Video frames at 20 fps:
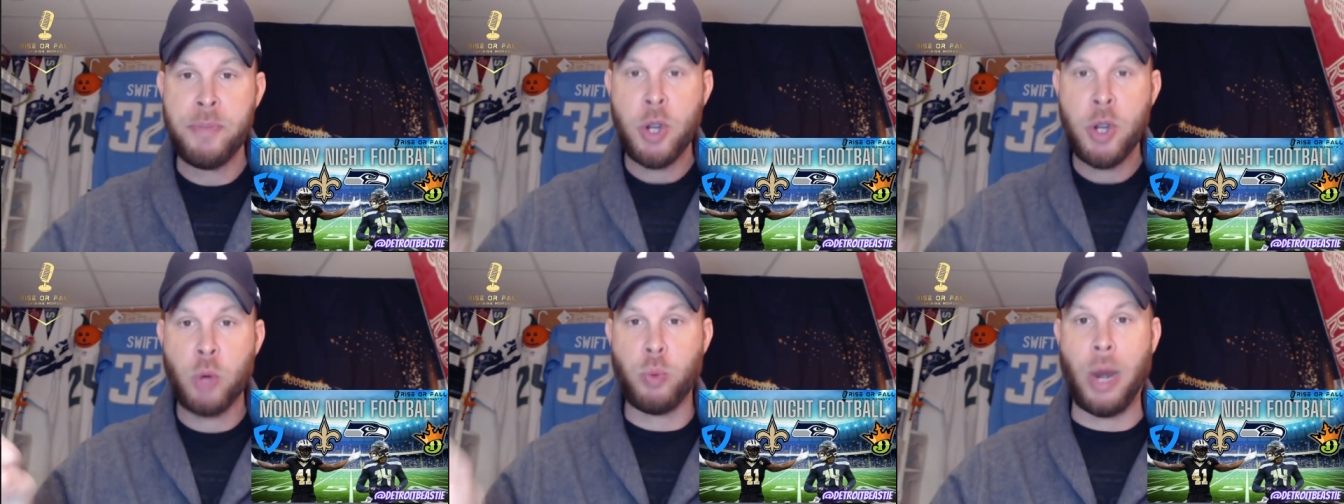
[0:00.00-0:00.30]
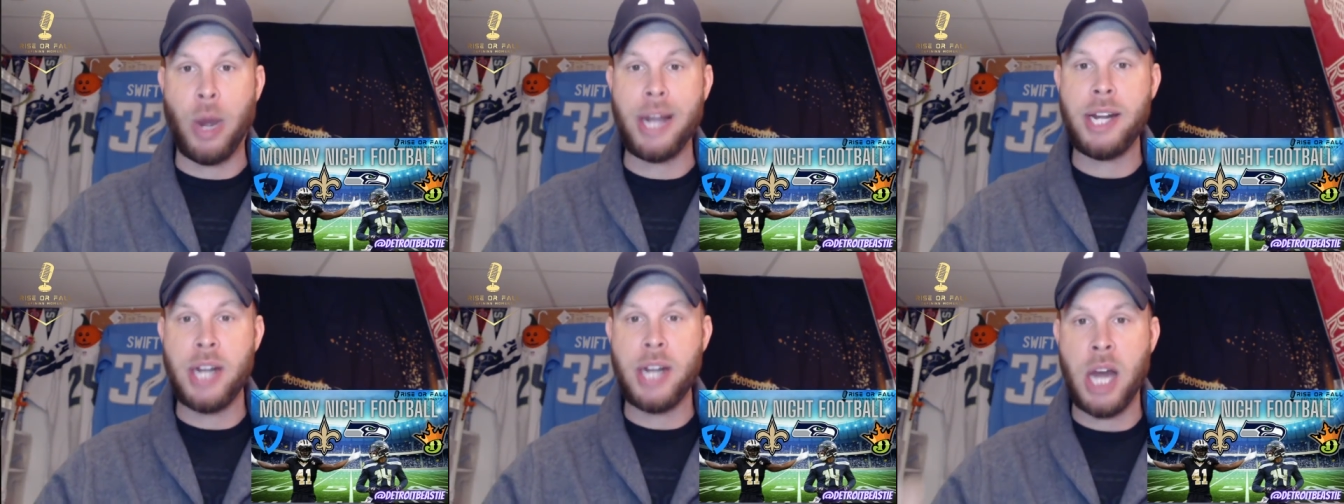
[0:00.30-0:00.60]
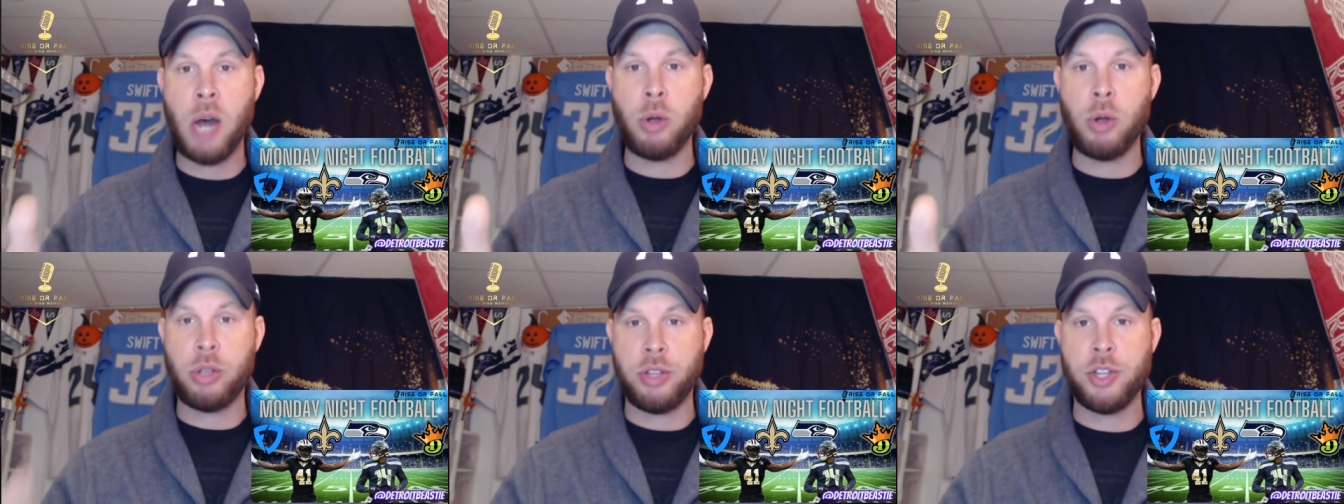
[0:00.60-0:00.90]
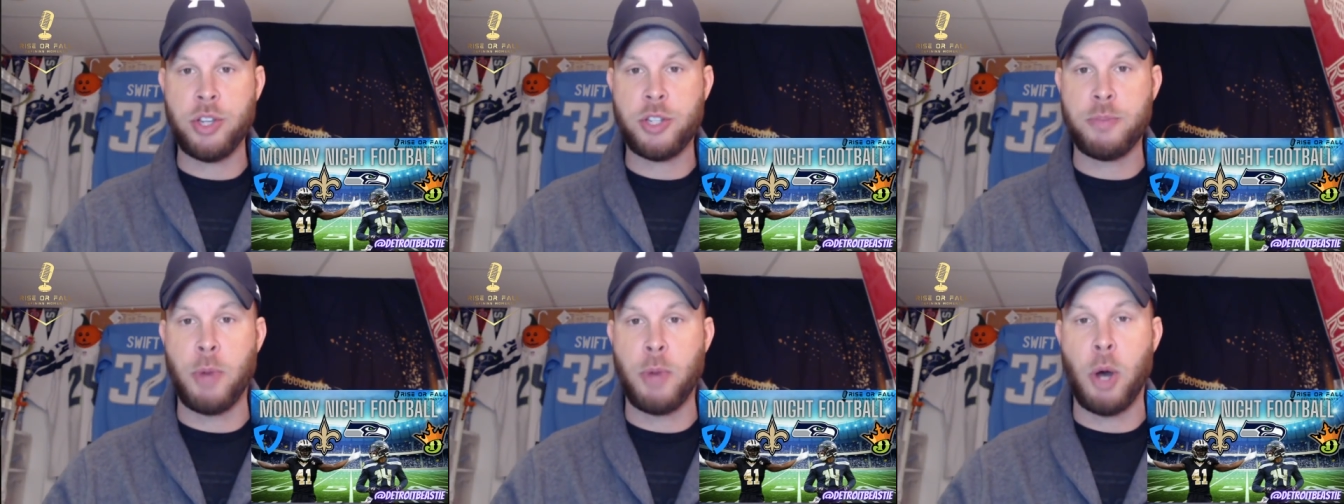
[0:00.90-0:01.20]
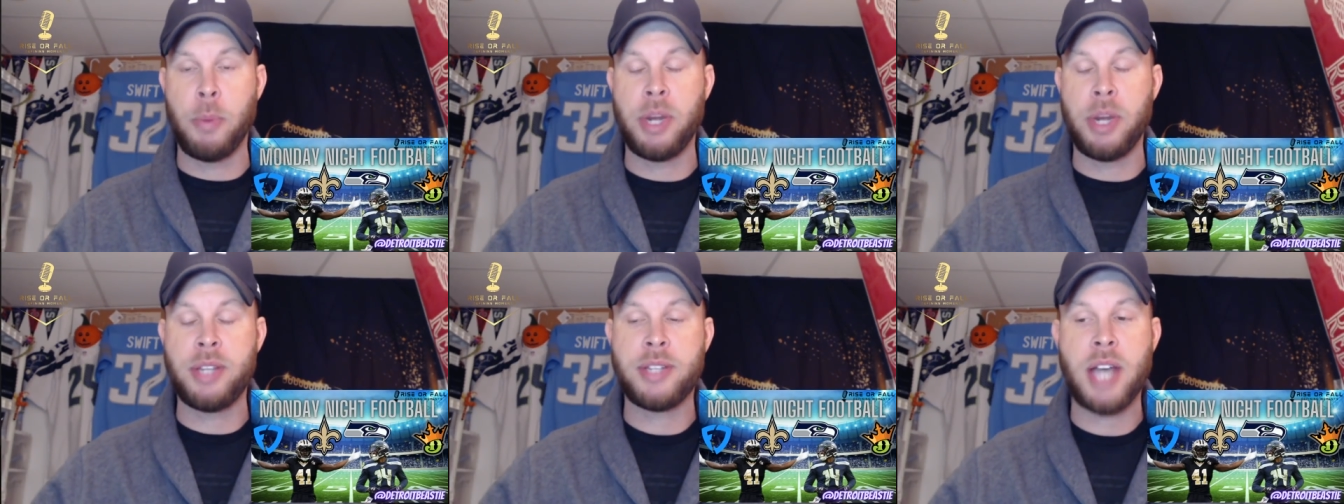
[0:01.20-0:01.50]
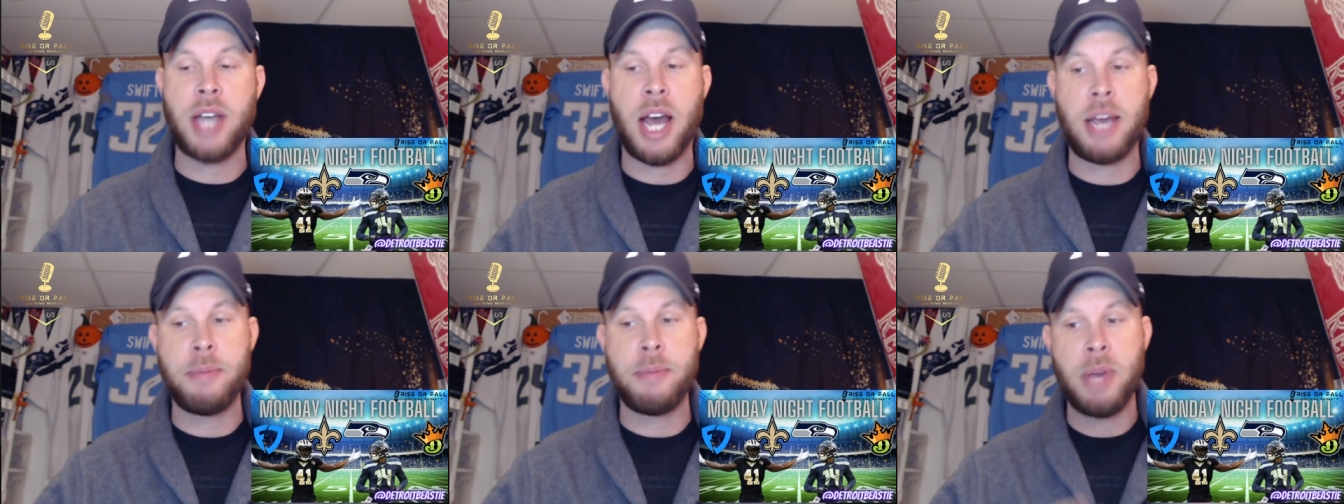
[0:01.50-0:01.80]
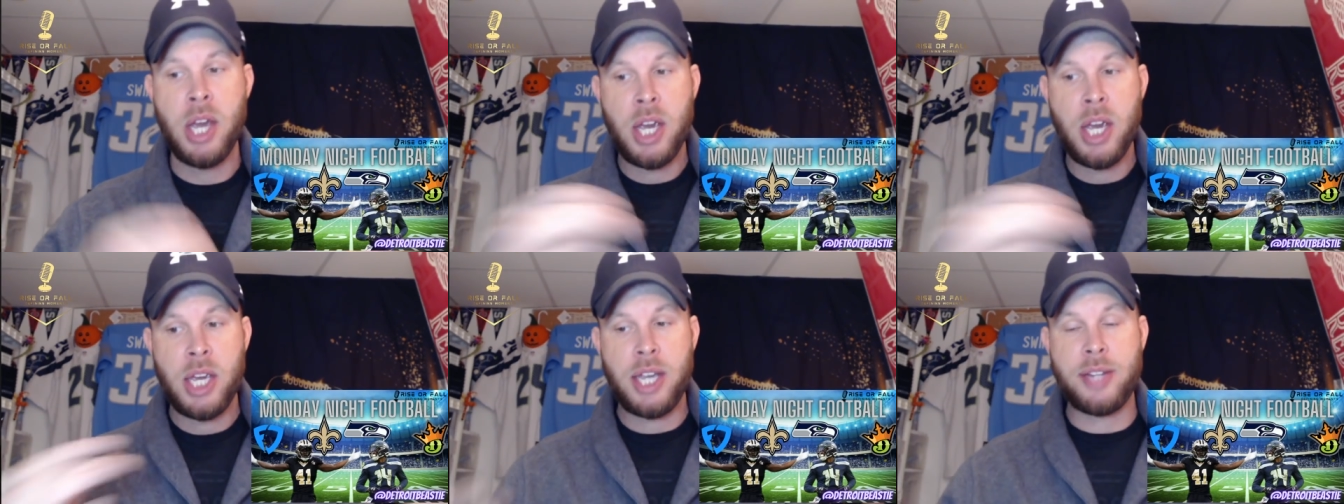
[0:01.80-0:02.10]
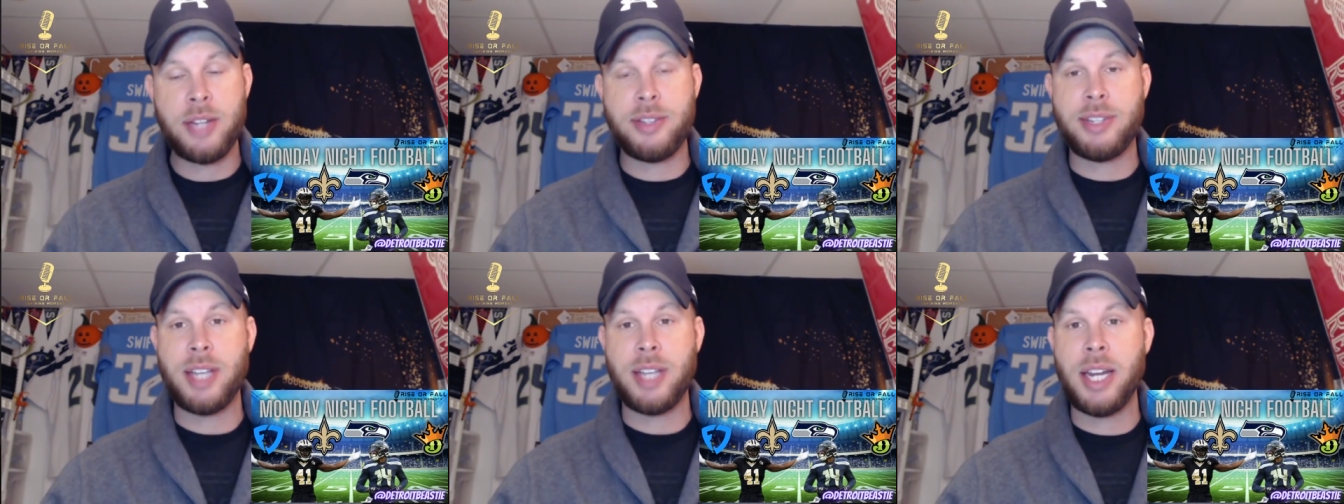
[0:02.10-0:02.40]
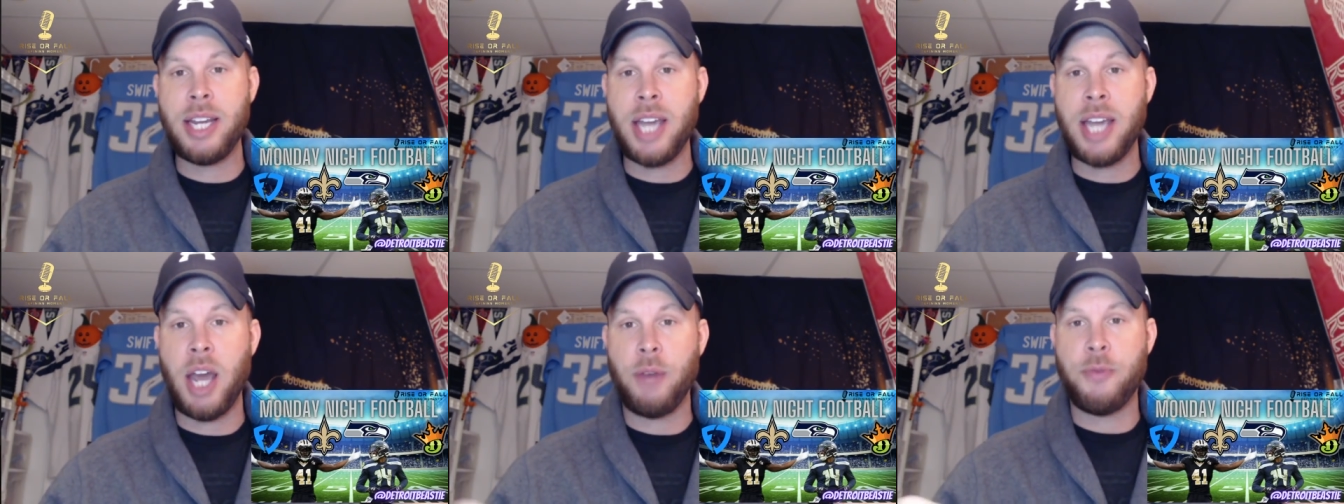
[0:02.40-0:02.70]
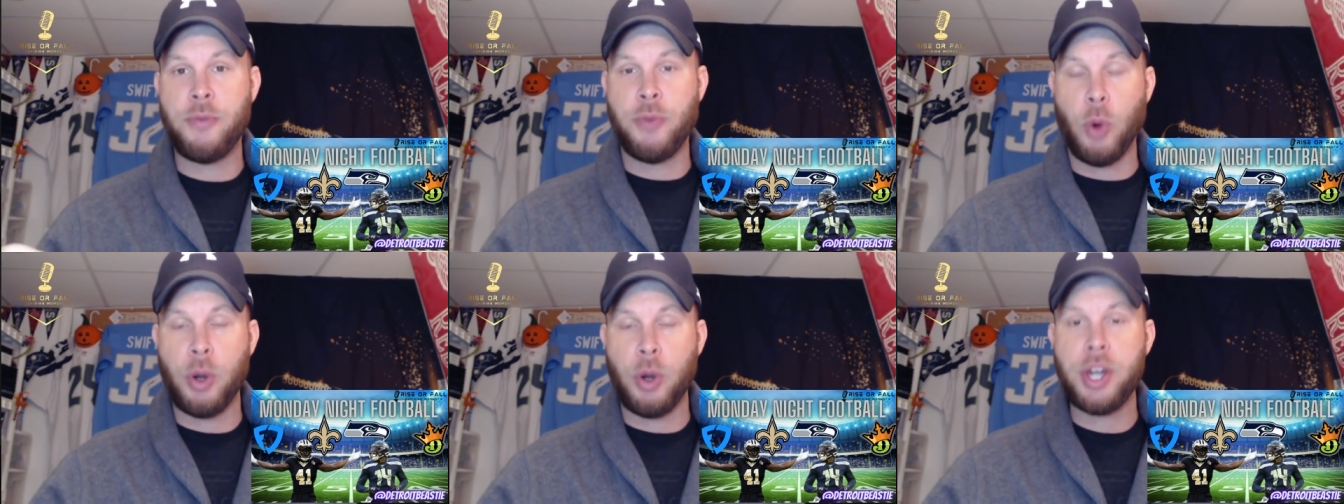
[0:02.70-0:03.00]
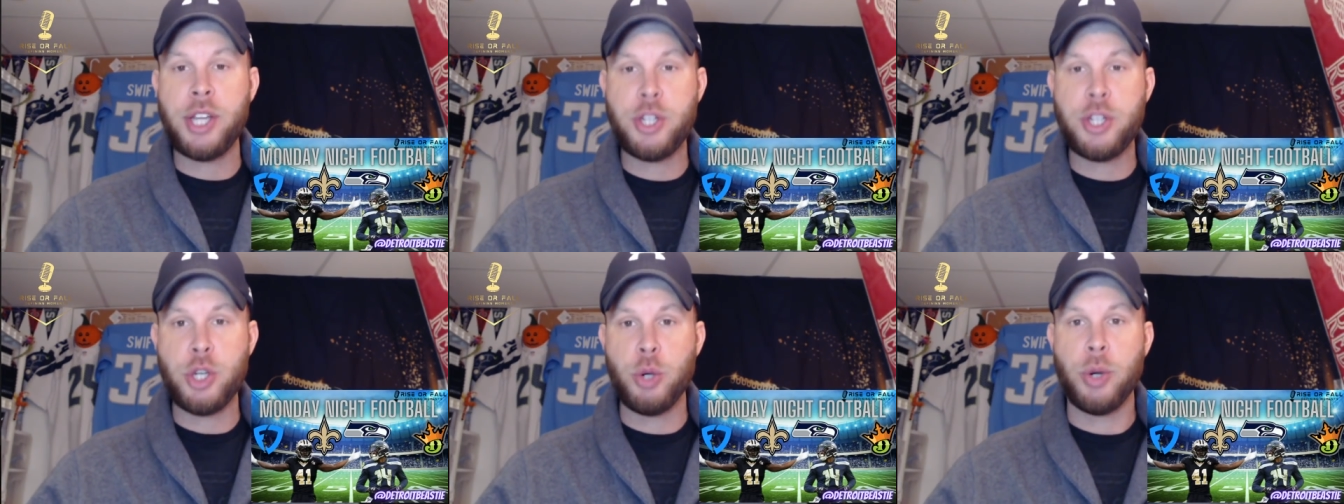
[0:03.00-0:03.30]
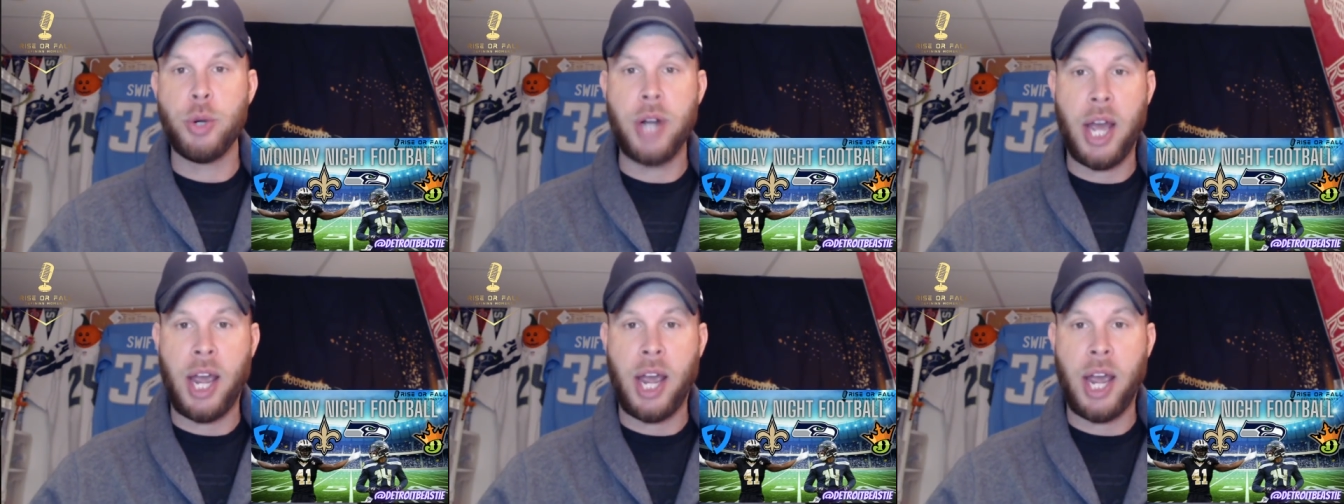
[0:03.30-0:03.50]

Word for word: Right now, at this moment in time, it's sitting at forty-two and a